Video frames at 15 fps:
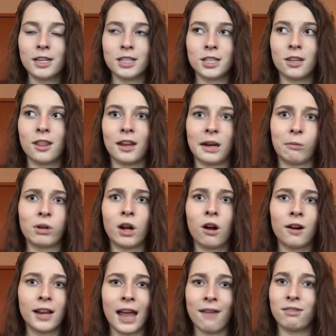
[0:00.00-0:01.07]
So then I would
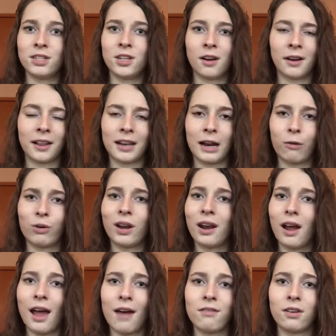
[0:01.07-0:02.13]
already have it done and I would
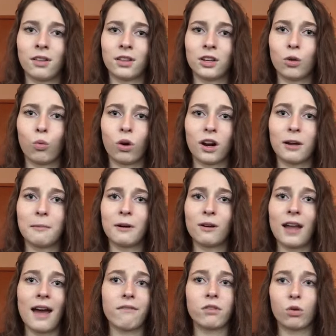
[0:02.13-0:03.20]
have nothing to worry about
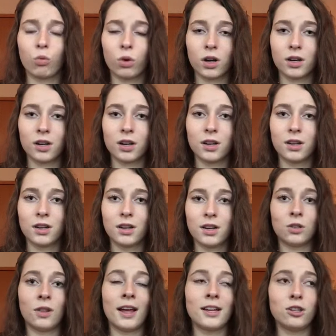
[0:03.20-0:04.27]
after work.
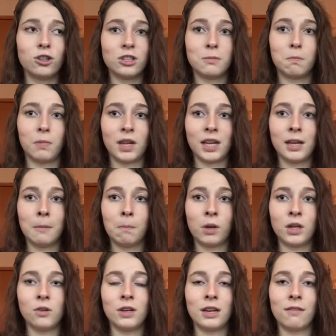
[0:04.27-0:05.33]
So that's just me, but
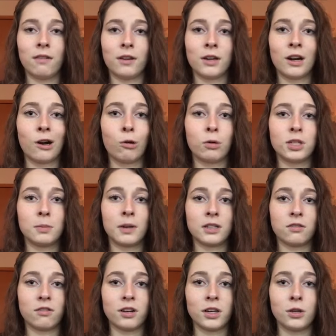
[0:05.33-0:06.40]
you need to figure out what's best
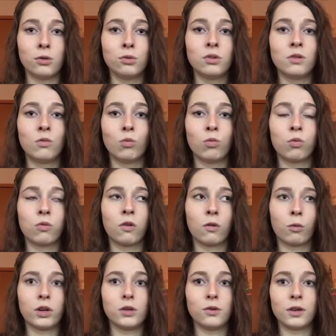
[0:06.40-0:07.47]
for you for
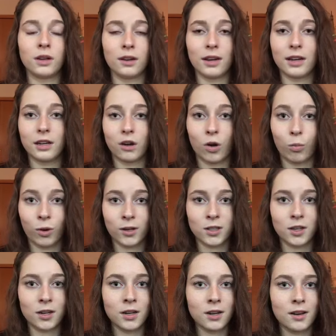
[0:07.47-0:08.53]
when you can get your homework
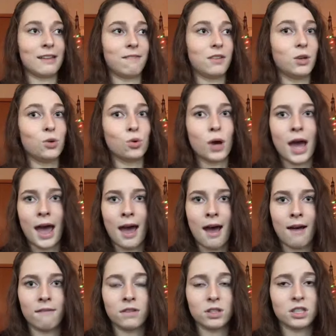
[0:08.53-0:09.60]
done. If you
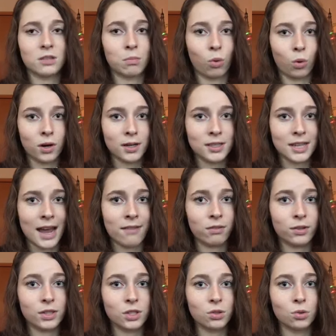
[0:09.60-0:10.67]
have sports
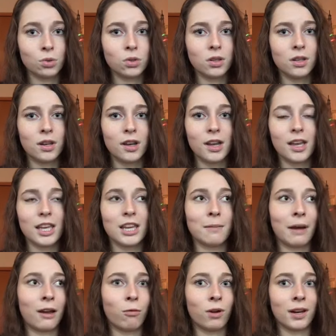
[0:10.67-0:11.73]
after school, you
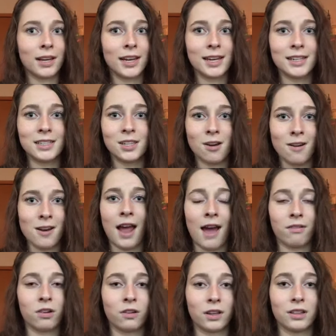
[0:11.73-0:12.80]
might want to get it done
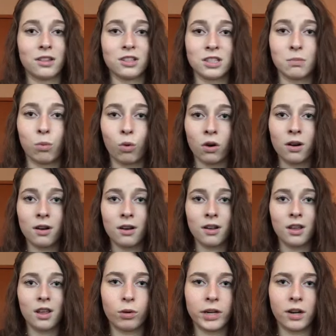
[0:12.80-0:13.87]
after like the sport.
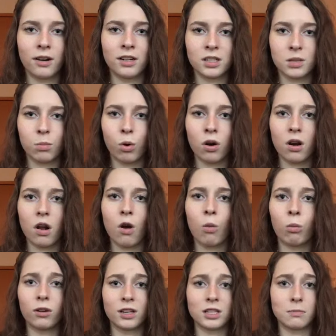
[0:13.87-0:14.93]
When you're in a sport,
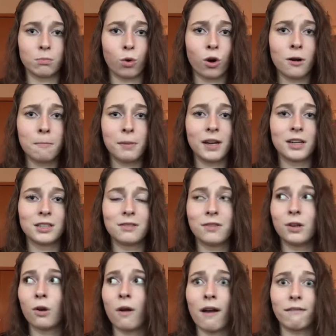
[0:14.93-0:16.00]
homework is important because if
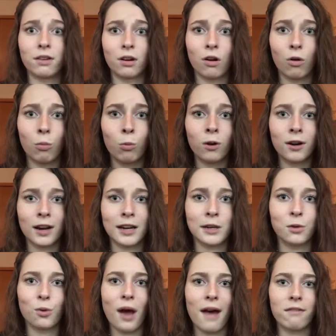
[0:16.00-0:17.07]
you don't have your homework and
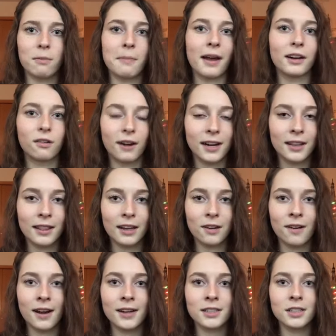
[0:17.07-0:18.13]
you have a bad grade in that
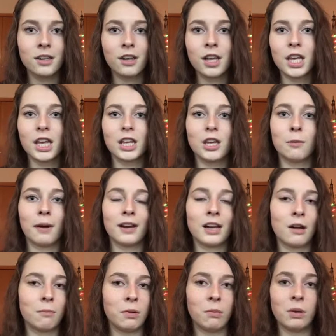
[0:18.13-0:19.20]
class, you might
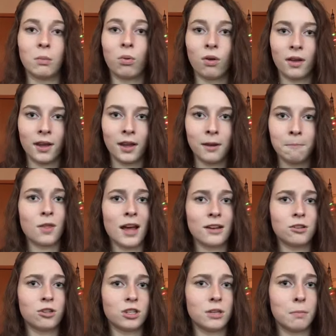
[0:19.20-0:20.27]
not be able to play.
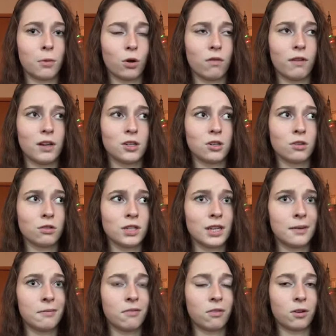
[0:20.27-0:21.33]
That's just a motivational
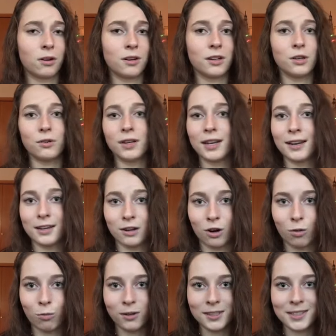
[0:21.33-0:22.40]
tip for you to get your
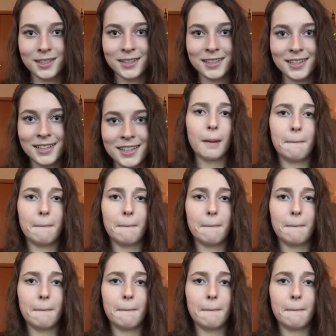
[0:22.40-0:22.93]
homework done.